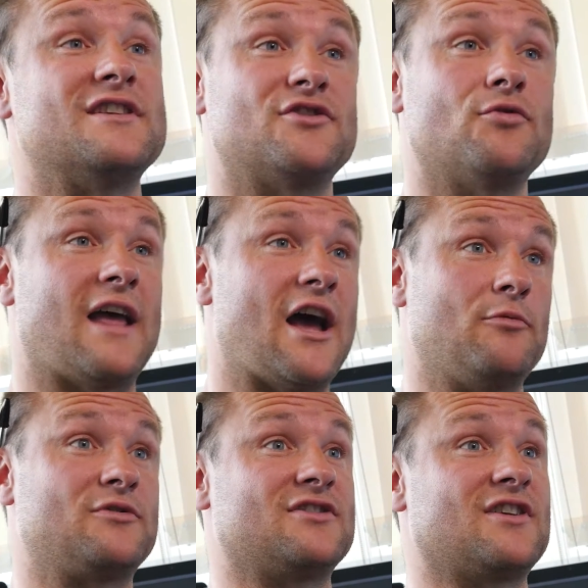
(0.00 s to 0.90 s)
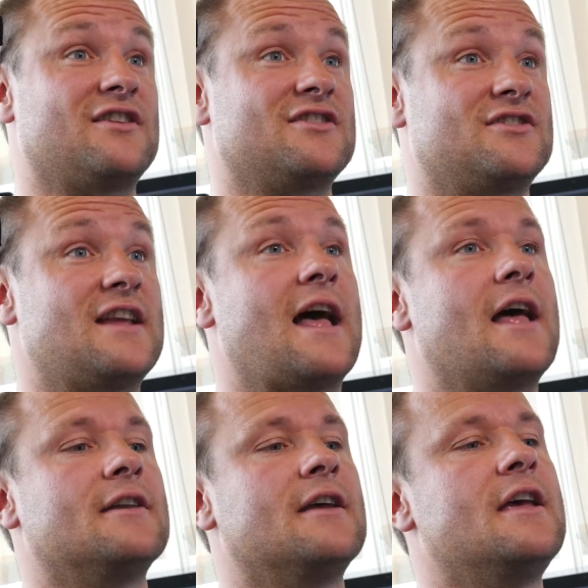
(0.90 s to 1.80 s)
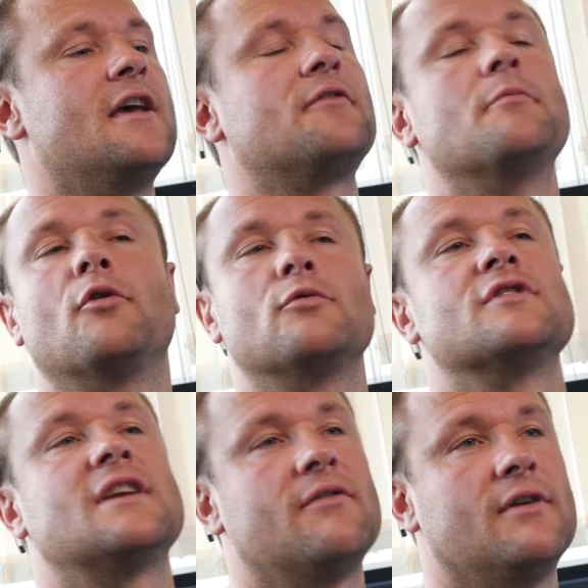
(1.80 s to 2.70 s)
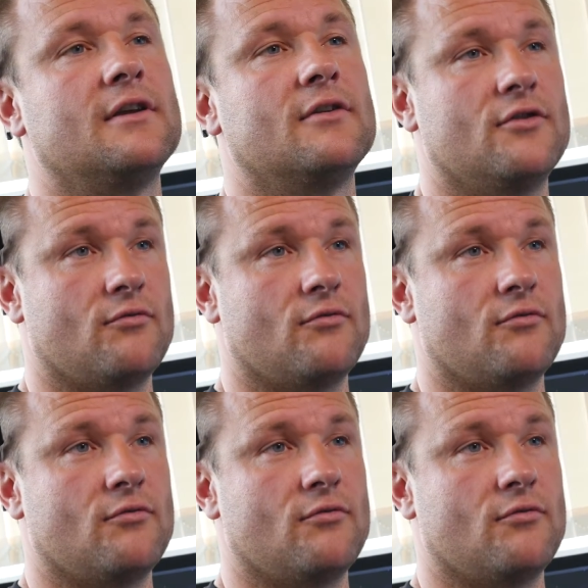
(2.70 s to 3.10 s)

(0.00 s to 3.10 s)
It sort of helps us understand if the models are giving the